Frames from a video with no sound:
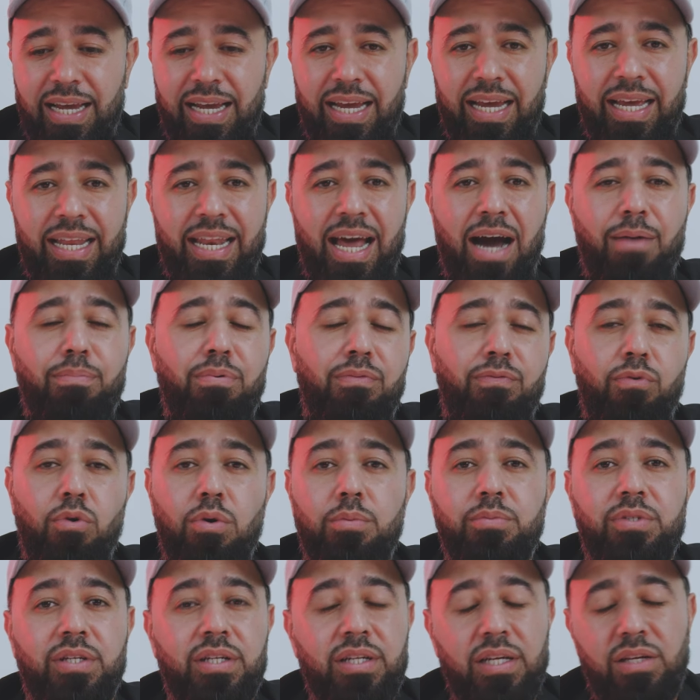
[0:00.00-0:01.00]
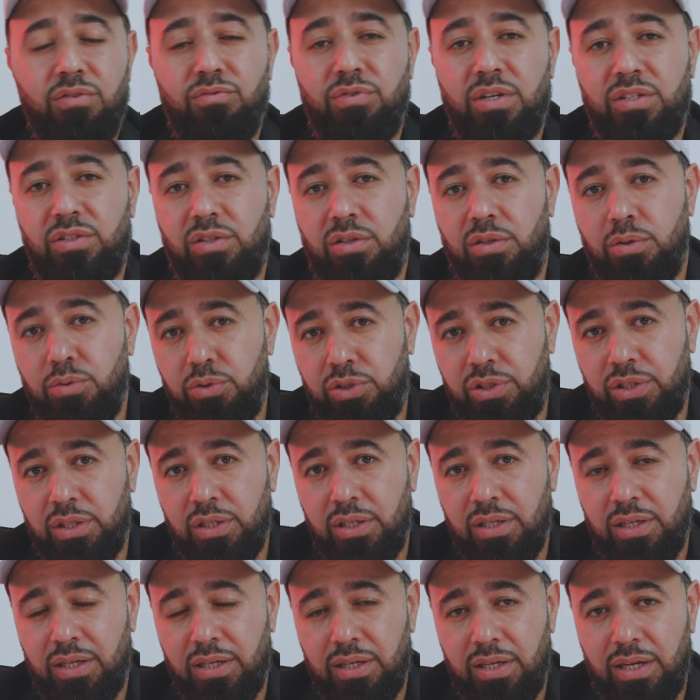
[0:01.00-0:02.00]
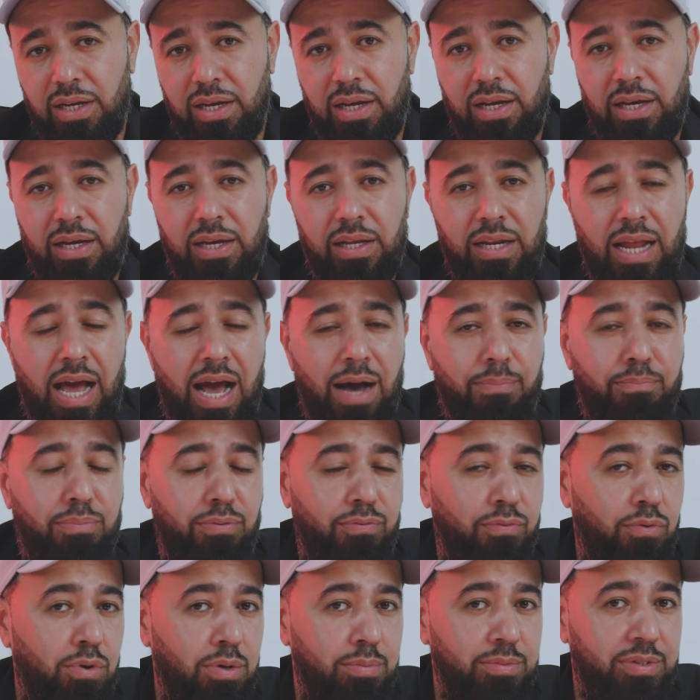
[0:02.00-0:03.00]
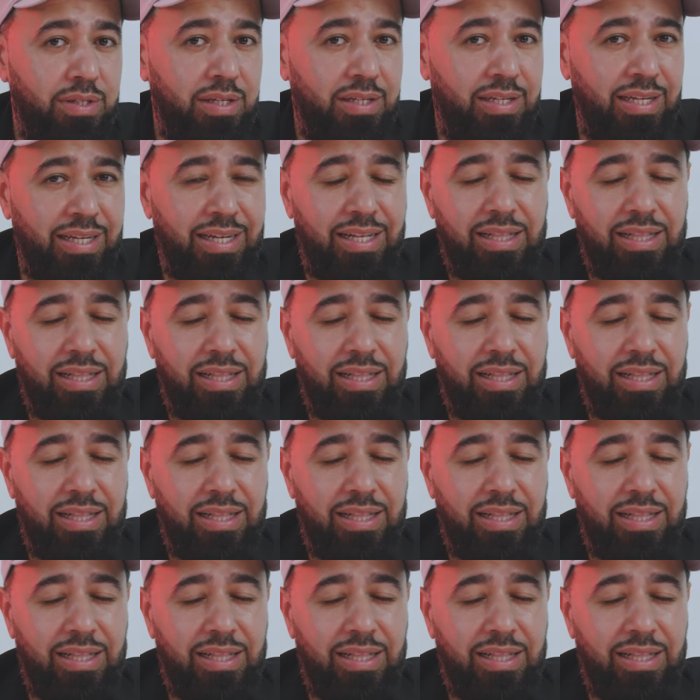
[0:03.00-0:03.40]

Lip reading: it outperforms it in resolution, it outperforms it in